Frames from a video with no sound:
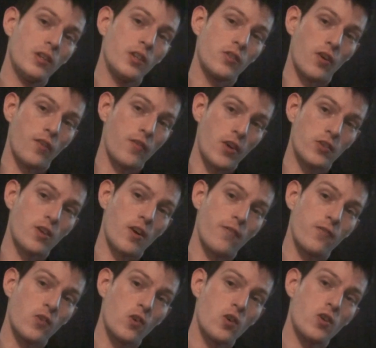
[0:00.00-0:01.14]
So first off,
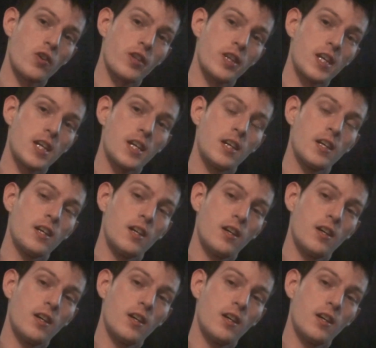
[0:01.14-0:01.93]
for the